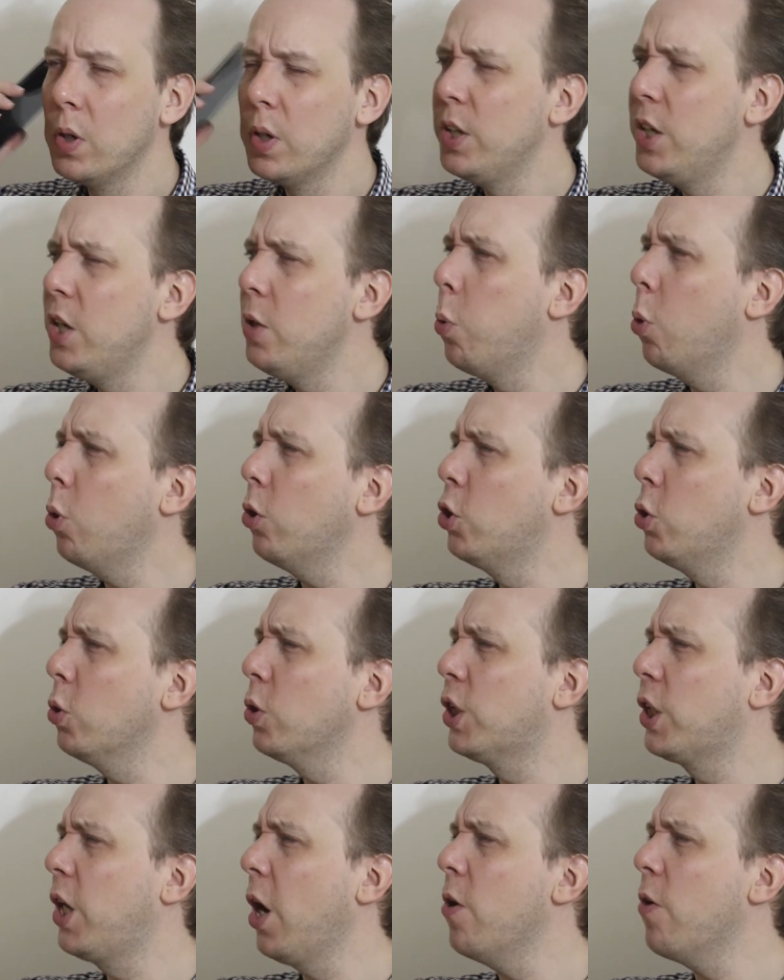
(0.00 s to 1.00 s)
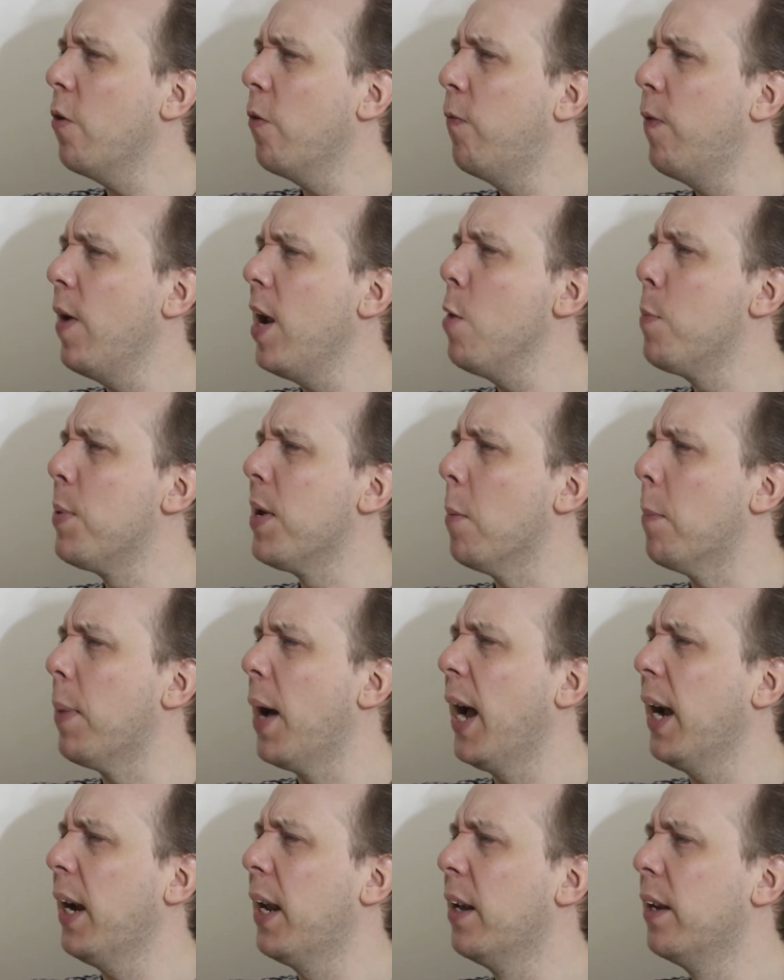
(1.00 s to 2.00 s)
You want your Skoda Fabia
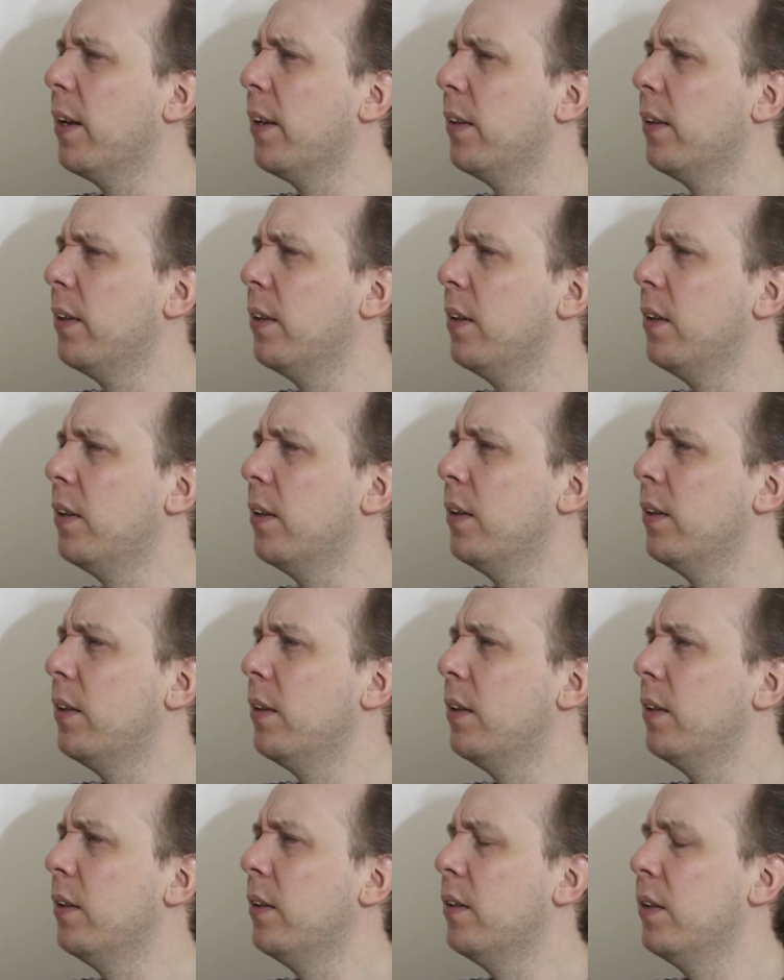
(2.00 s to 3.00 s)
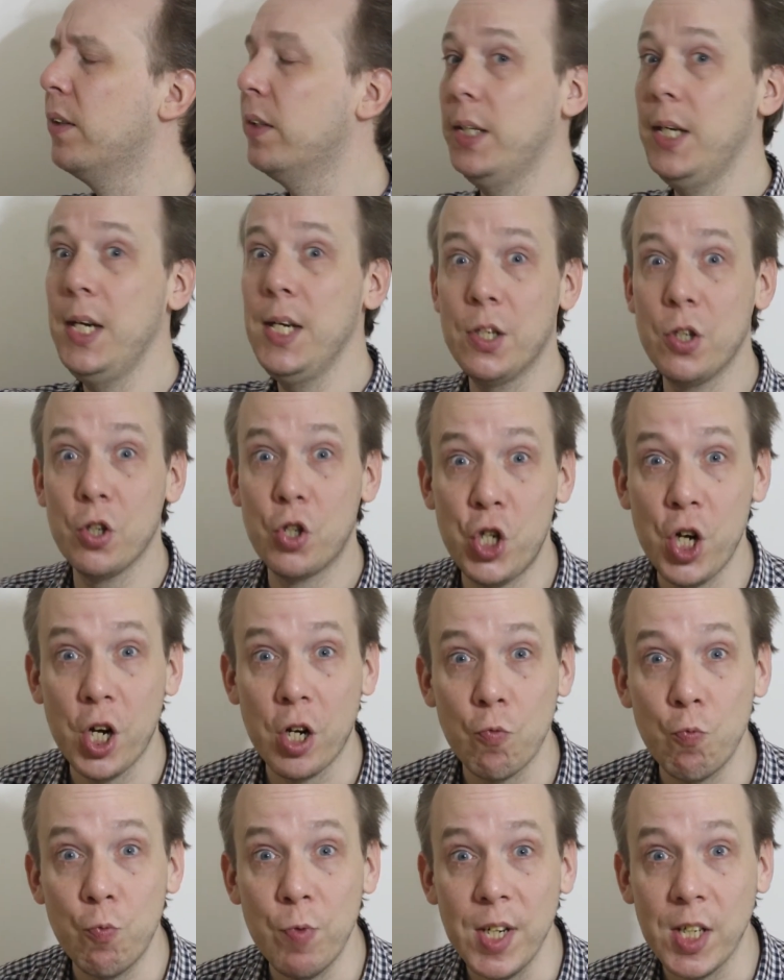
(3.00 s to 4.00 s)
back? Isn't she
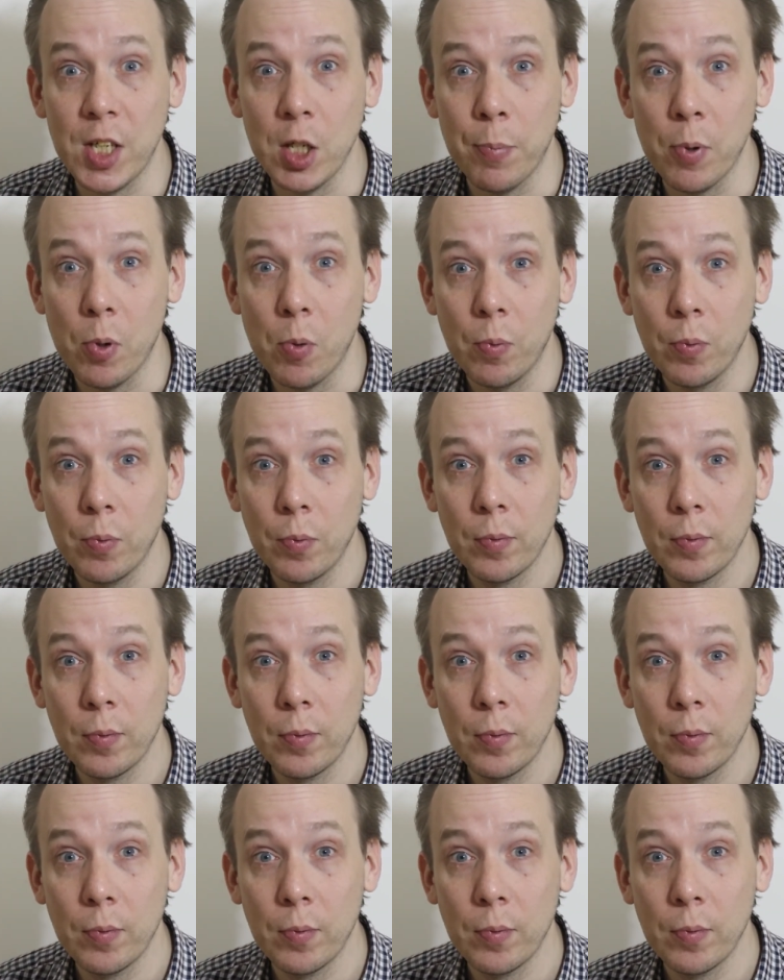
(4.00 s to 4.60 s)
unreasonable?